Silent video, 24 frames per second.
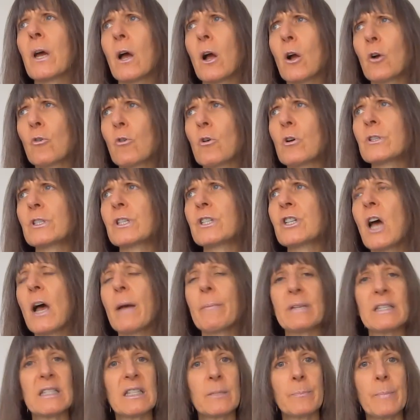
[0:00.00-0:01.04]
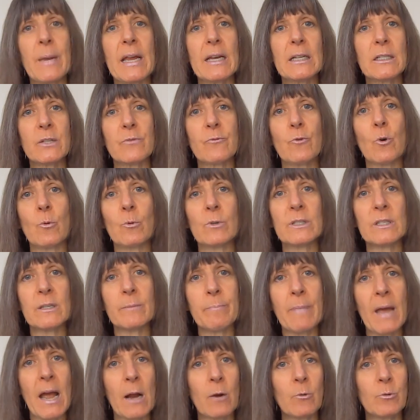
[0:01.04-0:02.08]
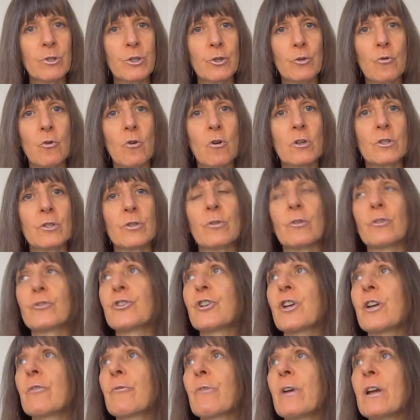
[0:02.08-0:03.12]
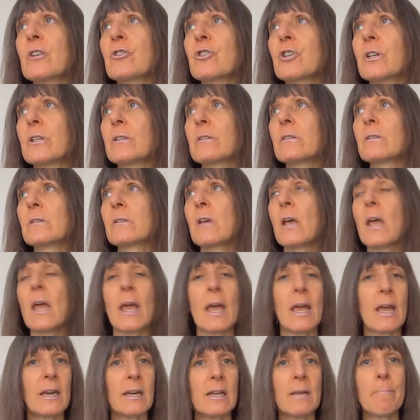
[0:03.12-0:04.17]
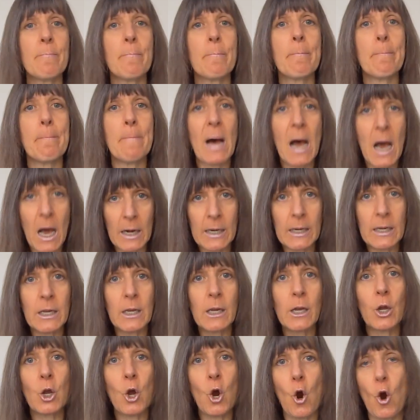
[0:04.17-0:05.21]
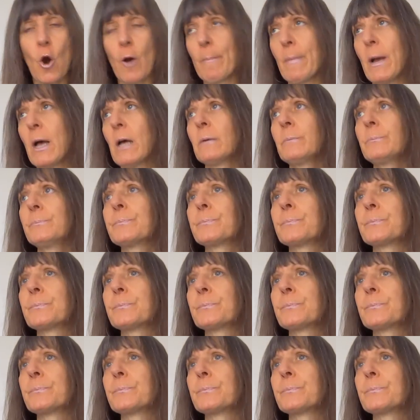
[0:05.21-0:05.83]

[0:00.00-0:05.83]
across time and space, forwards and backwards, across all generations, any body karma.